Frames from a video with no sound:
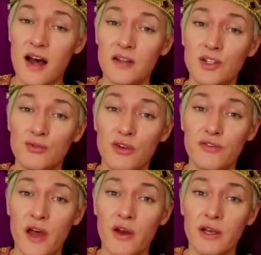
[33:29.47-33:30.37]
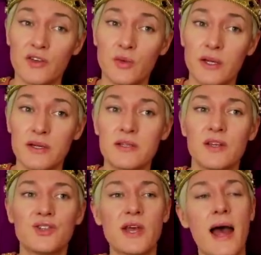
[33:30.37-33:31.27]
started referring to it
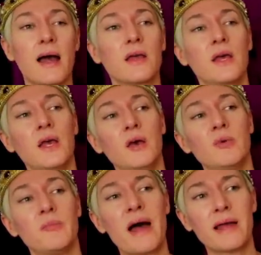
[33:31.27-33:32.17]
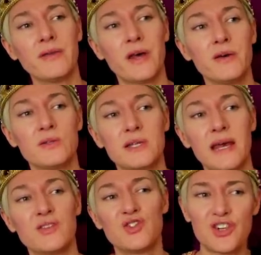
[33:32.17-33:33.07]
as the Jack, but back in those
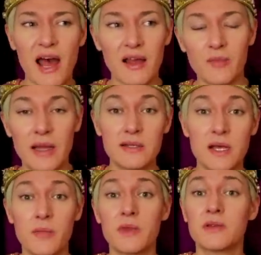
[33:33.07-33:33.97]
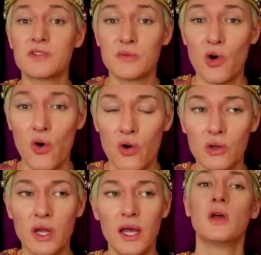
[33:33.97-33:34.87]
days, Jack meant something
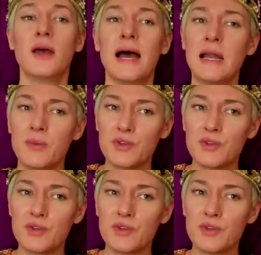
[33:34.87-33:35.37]
small, and it